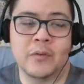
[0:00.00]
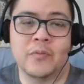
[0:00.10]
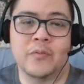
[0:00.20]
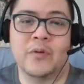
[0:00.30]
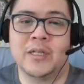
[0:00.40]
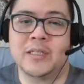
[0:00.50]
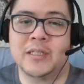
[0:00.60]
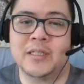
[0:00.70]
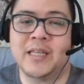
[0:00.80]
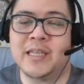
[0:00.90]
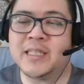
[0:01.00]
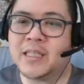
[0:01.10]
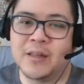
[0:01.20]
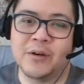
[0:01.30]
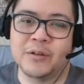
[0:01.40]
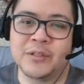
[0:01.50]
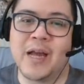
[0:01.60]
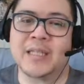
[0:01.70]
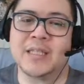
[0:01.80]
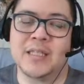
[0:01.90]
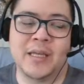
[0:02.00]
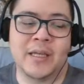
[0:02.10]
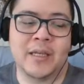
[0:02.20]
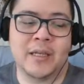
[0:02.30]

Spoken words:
We're this close to actually